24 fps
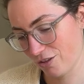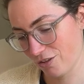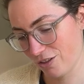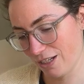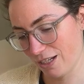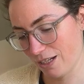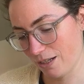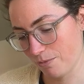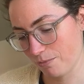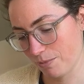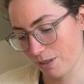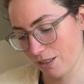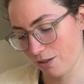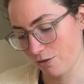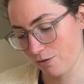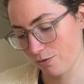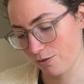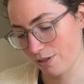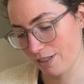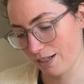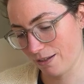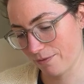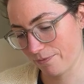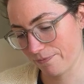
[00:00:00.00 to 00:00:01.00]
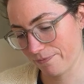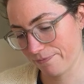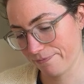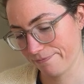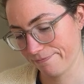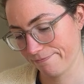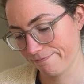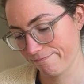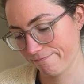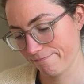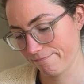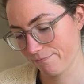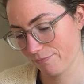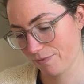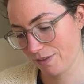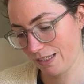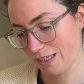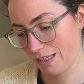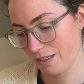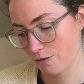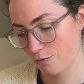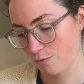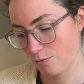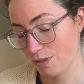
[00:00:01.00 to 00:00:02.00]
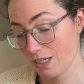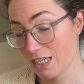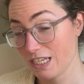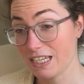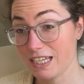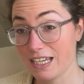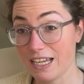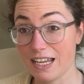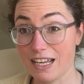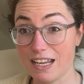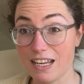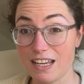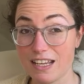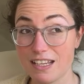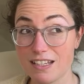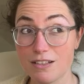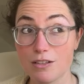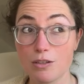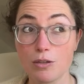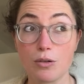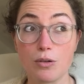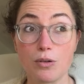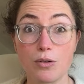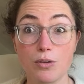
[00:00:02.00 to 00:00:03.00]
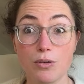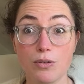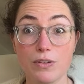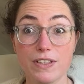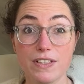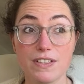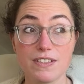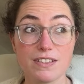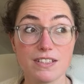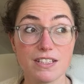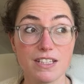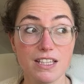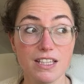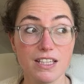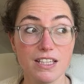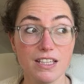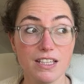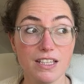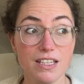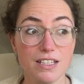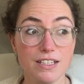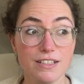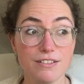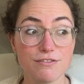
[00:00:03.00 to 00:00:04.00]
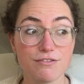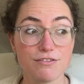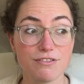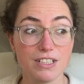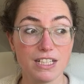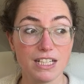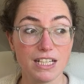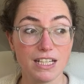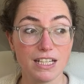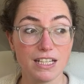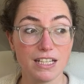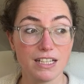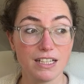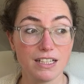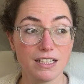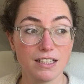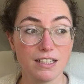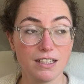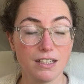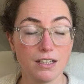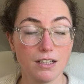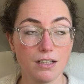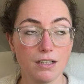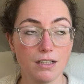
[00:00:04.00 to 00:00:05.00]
yeah, I might do that this weekend or this evening.